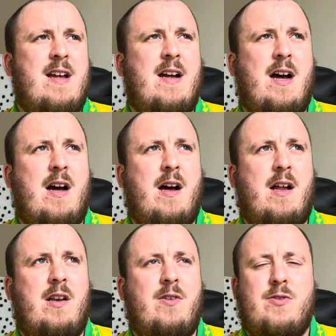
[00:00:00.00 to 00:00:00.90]

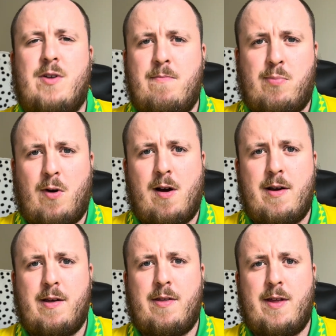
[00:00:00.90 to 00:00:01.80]
Lewis O'Brien,
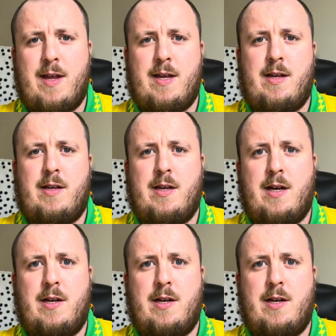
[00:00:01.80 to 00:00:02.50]
I think,